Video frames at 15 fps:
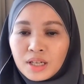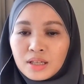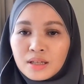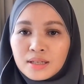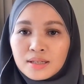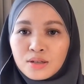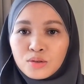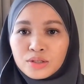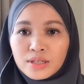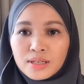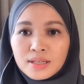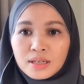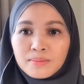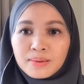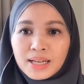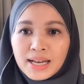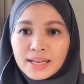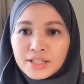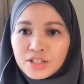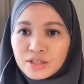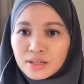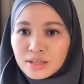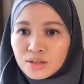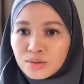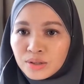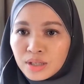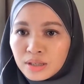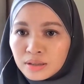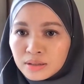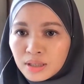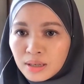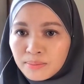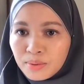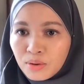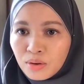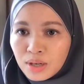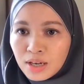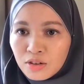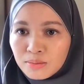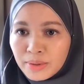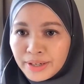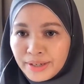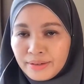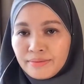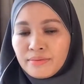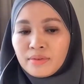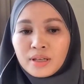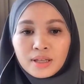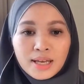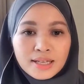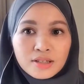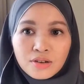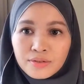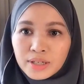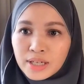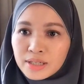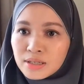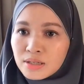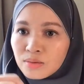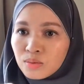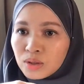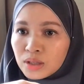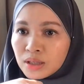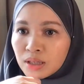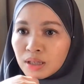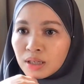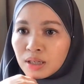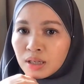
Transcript: The soldiers obliged us to yield up all our money. Okay, that's not related to work.